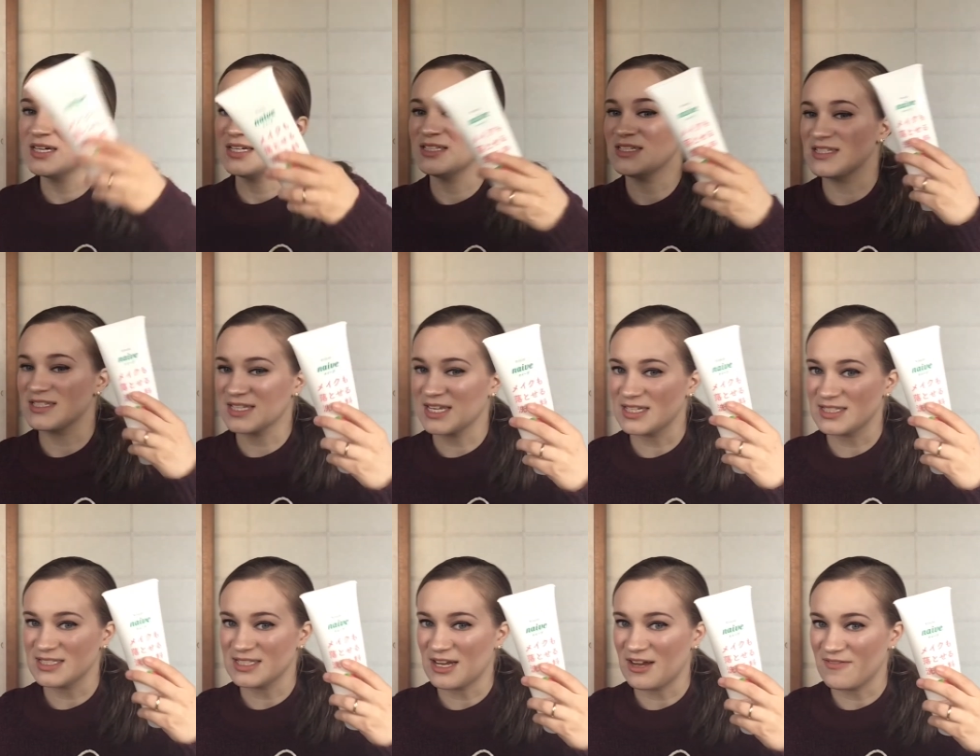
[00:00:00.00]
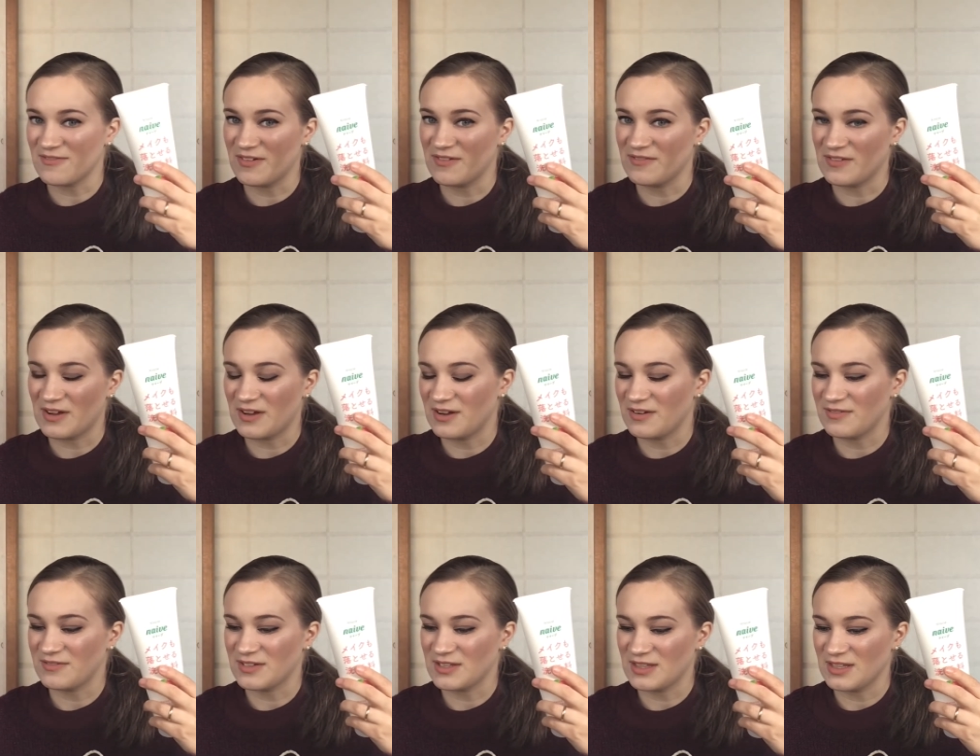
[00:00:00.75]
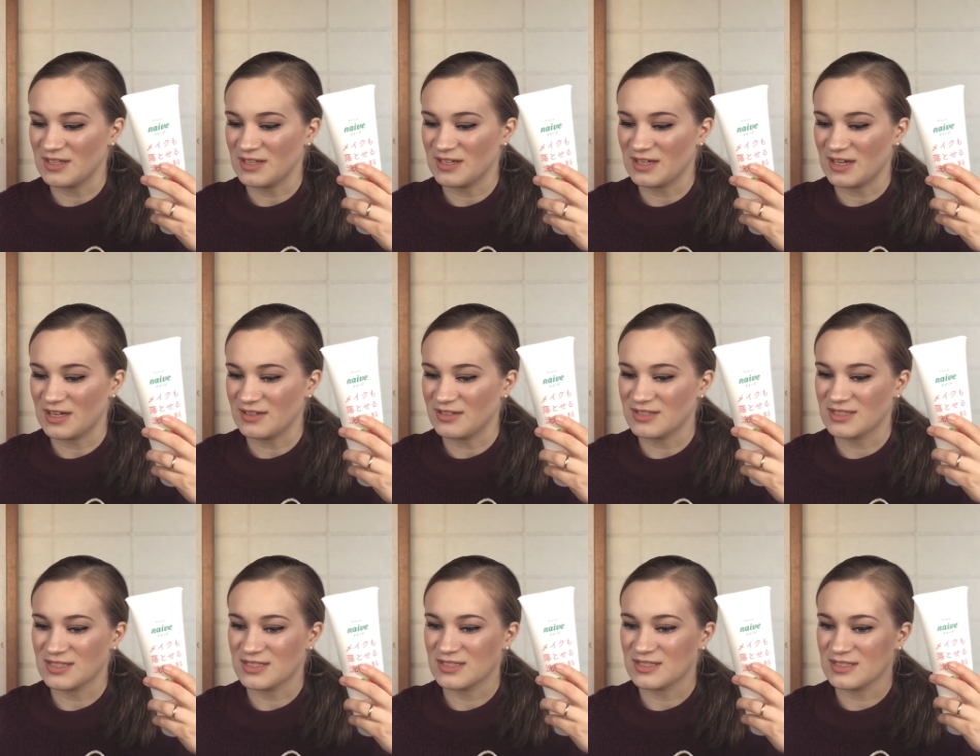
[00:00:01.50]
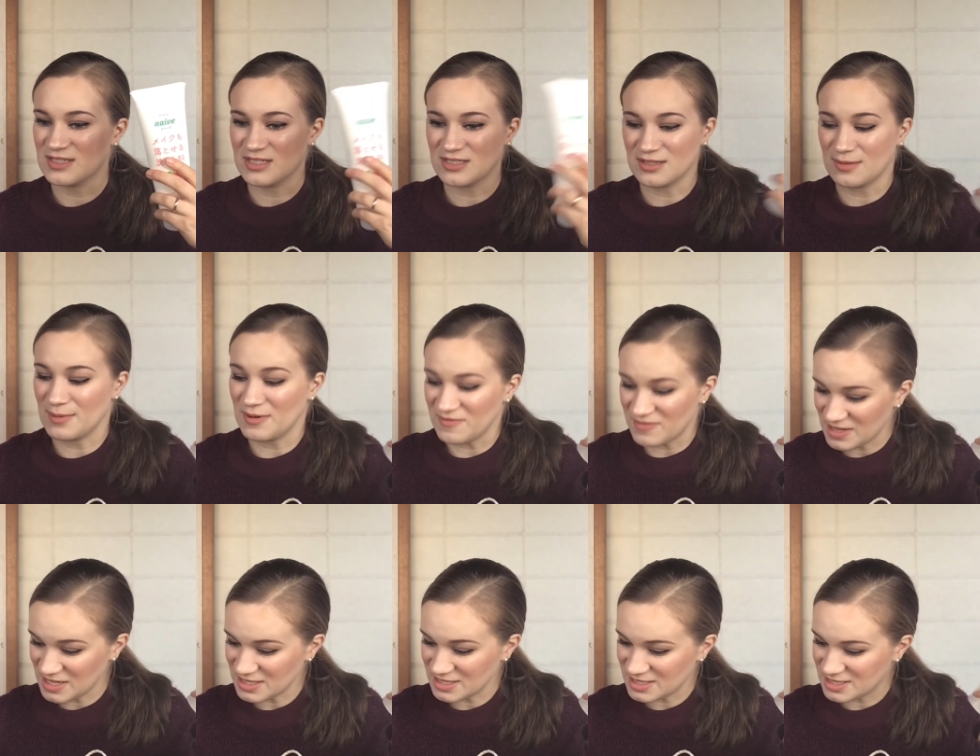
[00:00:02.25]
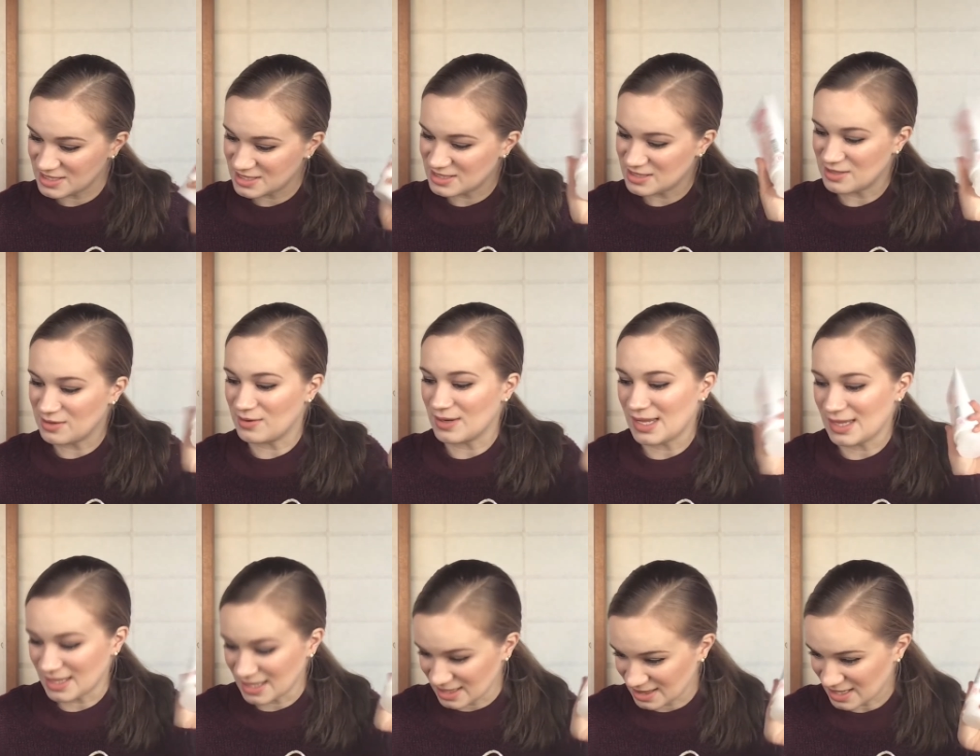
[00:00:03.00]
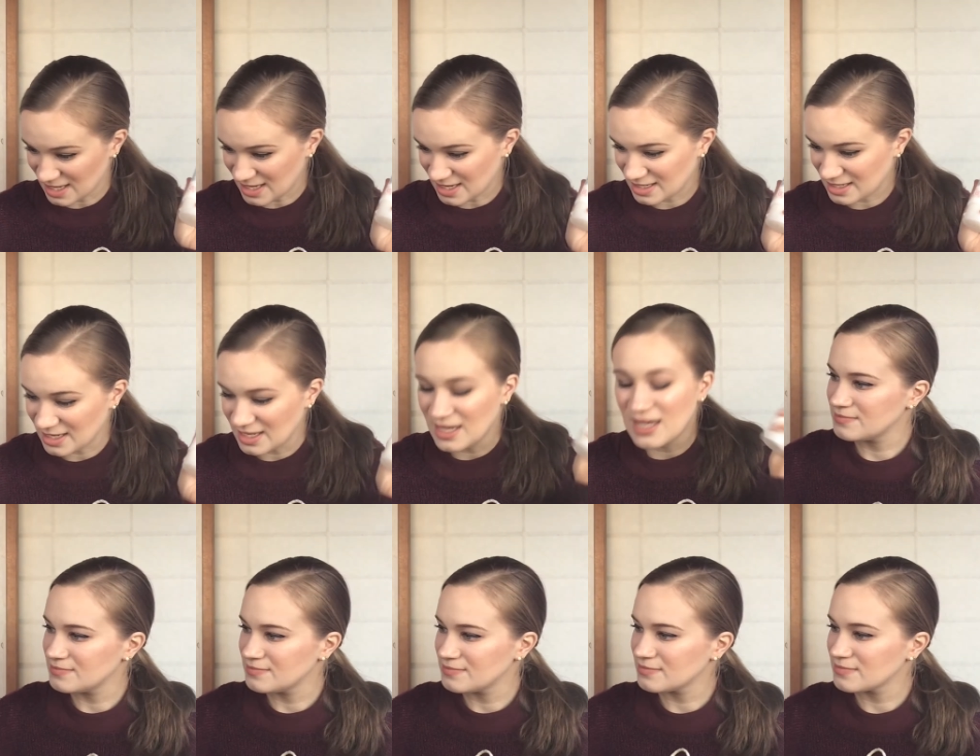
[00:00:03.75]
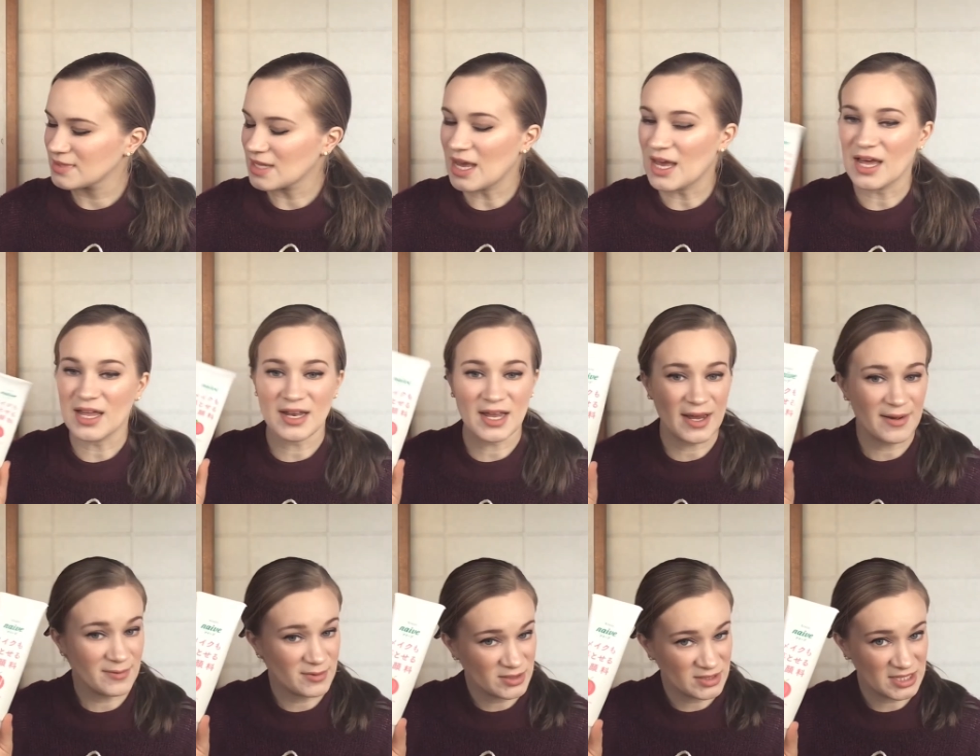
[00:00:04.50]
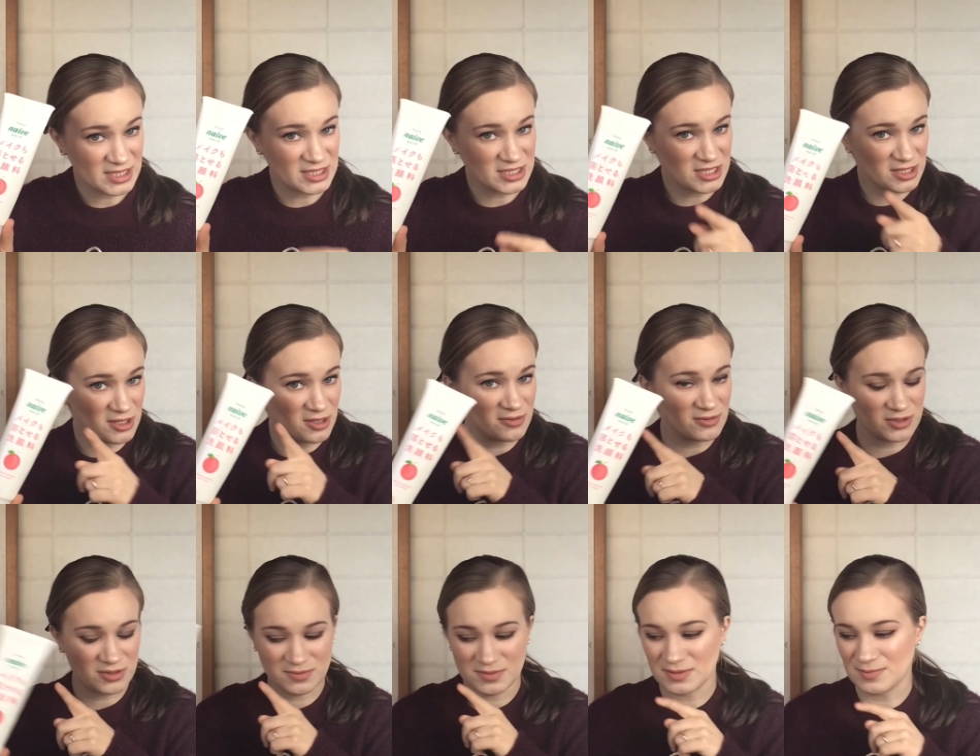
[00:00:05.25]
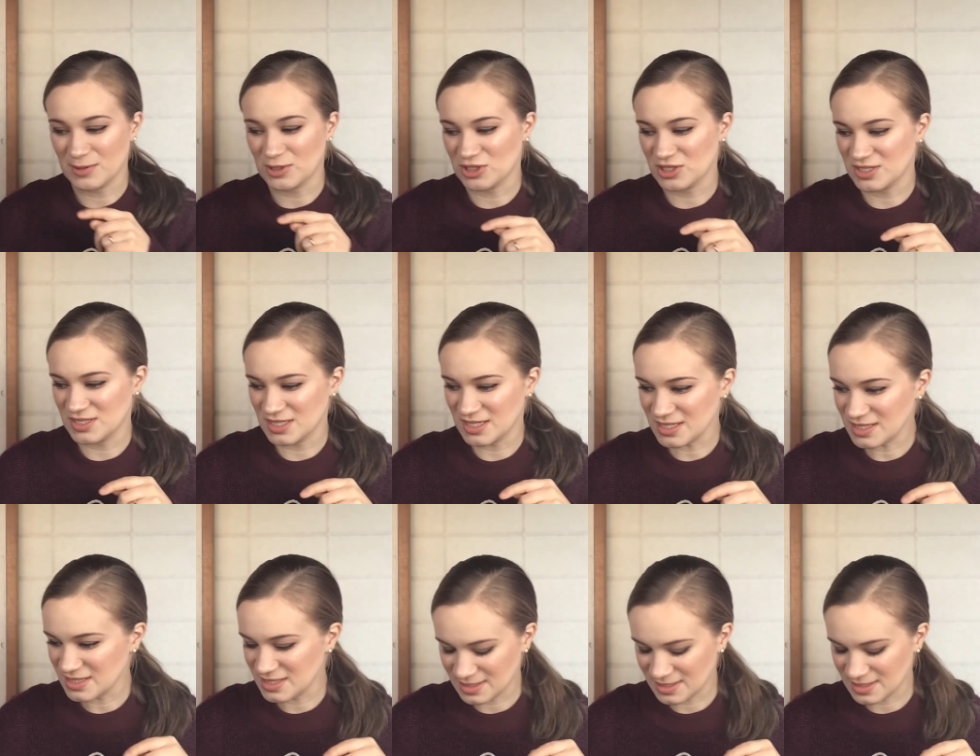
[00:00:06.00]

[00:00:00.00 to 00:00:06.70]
This gets off of everything else that's on my face, so I like that, and I will continue to repurchase this.